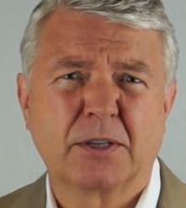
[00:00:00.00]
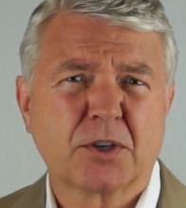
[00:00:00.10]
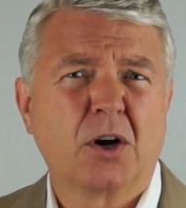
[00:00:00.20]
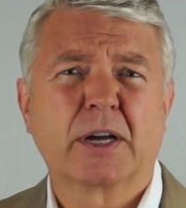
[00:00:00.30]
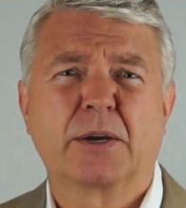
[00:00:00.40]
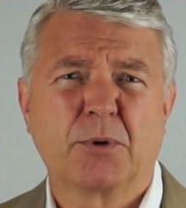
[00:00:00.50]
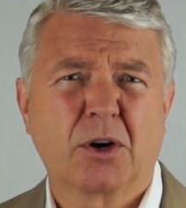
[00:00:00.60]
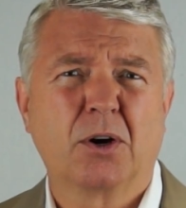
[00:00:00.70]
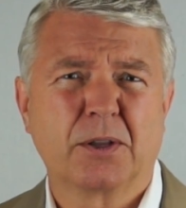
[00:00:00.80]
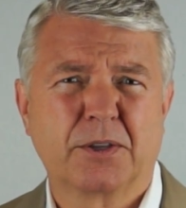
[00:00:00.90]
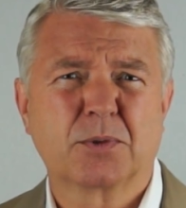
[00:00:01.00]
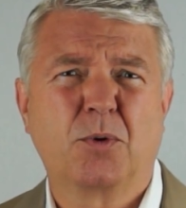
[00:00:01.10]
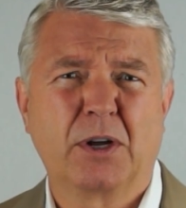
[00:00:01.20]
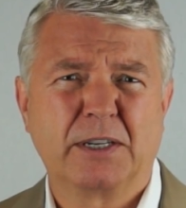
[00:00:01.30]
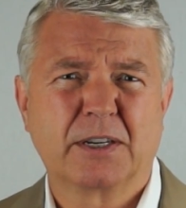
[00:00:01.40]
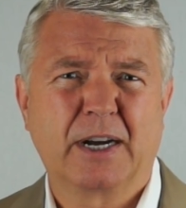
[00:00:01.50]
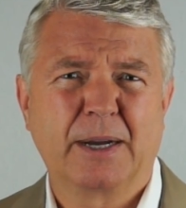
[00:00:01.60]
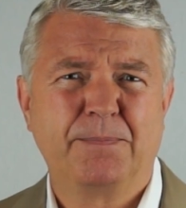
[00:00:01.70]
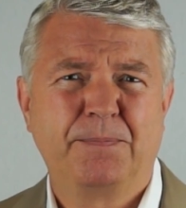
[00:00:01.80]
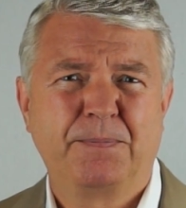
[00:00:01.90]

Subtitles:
That's all I can recall at this point in time.